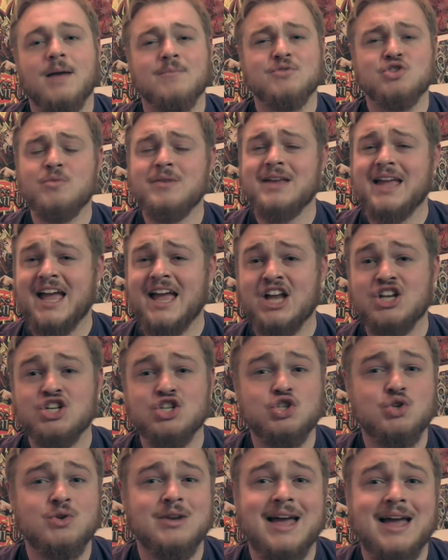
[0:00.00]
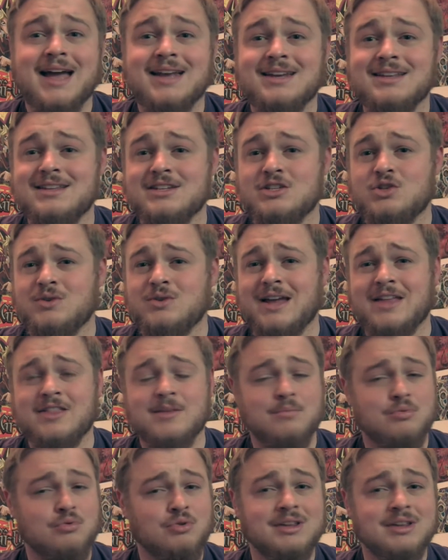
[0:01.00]
So many engines you could add to this. You could add
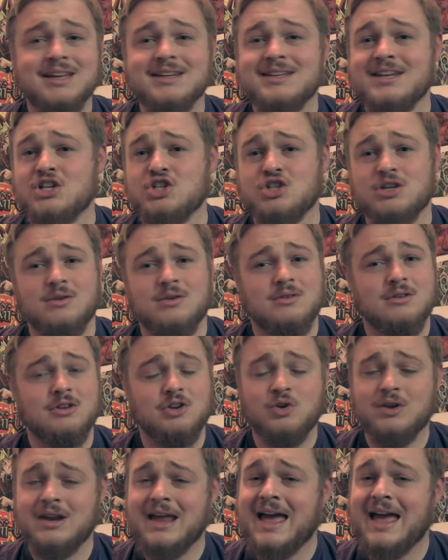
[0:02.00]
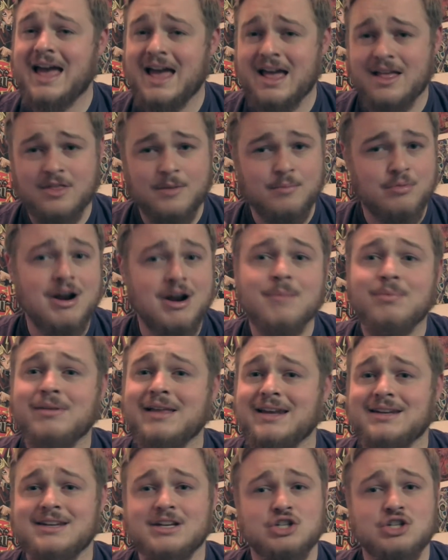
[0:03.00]
the Brilliant engine. You can add the
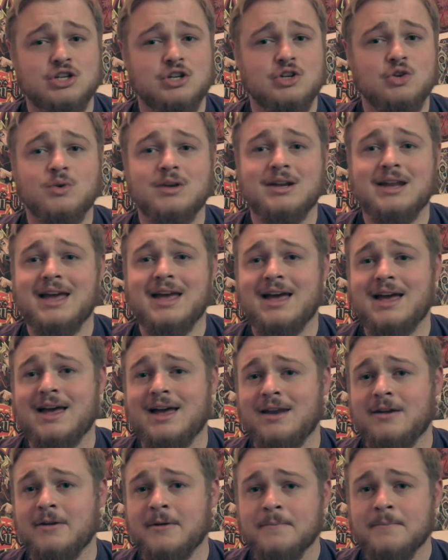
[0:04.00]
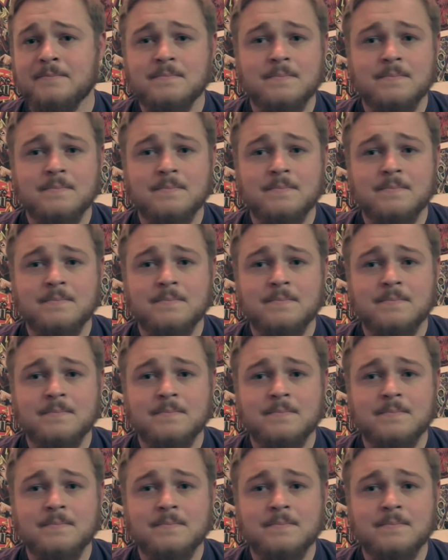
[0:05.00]
Predaplant engine. You can add,